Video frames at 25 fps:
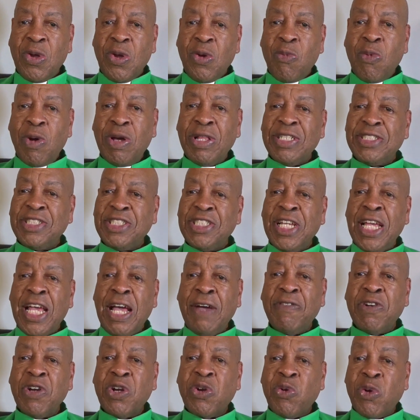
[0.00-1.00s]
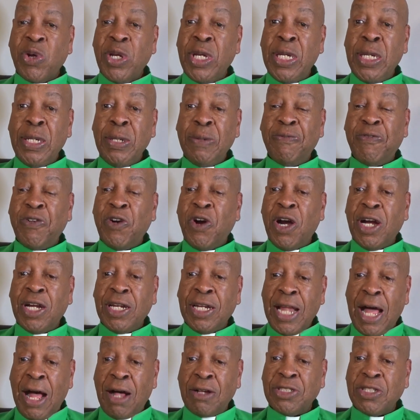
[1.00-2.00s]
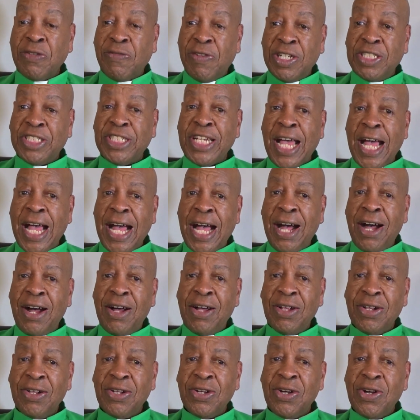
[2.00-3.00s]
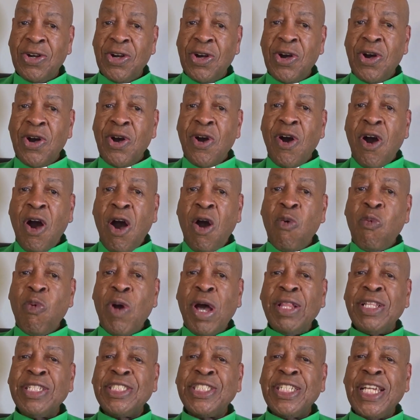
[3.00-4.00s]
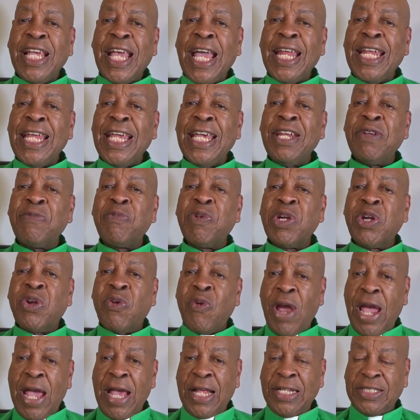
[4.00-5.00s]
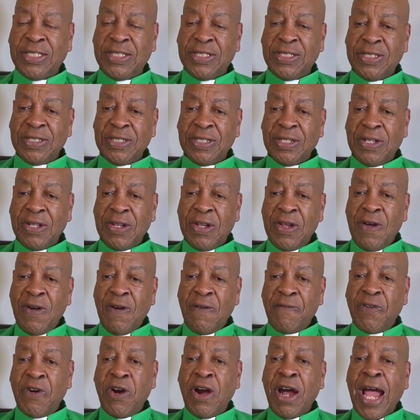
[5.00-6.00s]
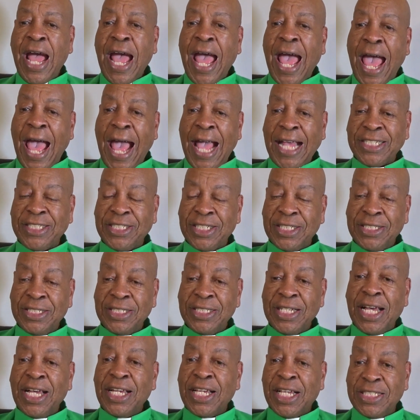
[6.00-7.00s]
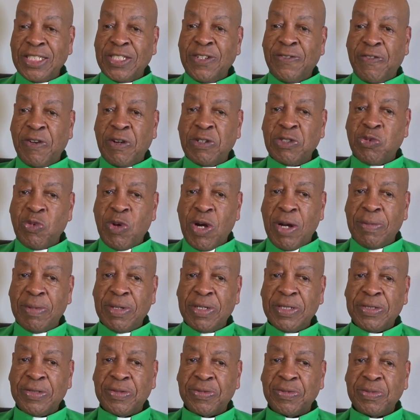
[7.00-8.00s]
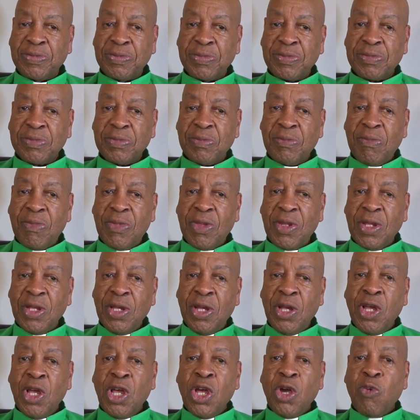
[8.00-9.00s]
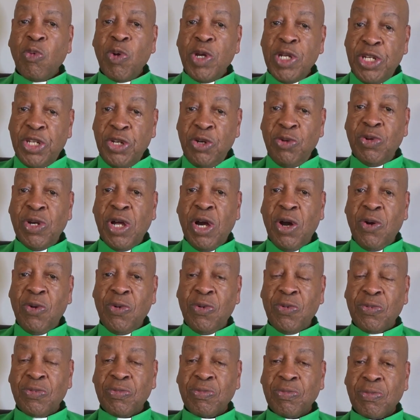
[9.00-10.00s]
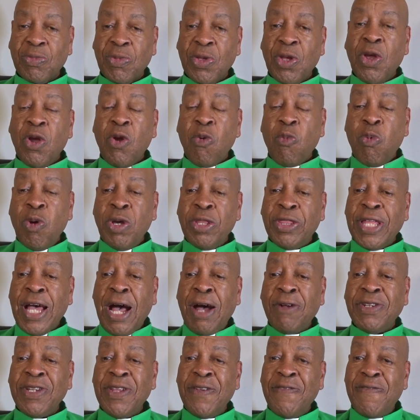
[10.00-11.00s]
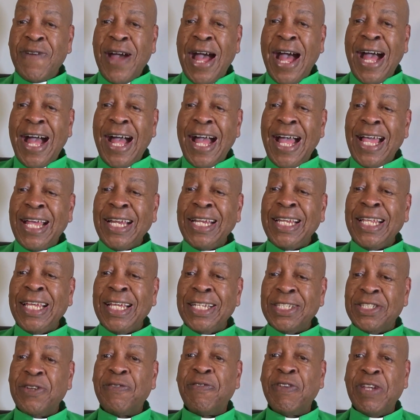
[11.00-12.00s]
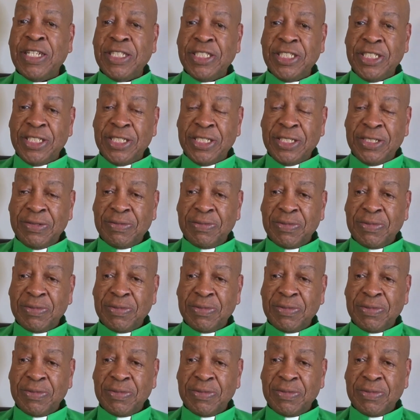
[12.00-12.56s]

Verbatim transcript: whether she ever grieved for her loss of her child or whether she had any regrets for her actions against the first woman. We do know without divine intervention,